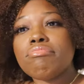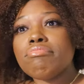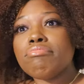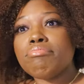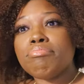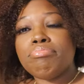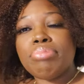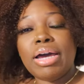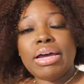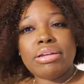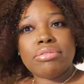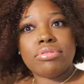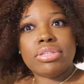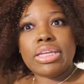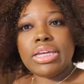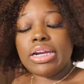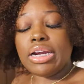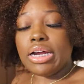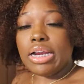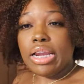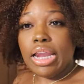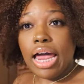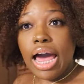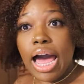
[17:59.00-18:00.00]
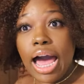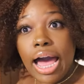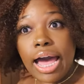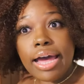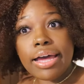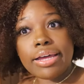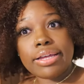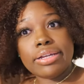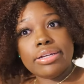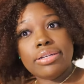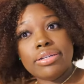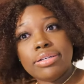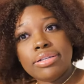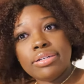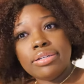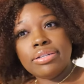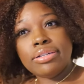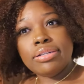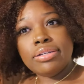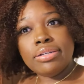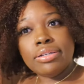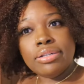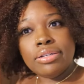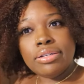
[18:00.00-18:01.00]
about 10 o'clock.
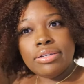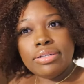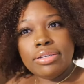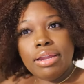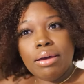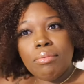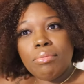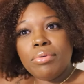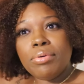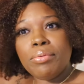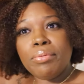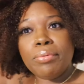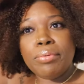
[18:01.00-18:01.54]
Like,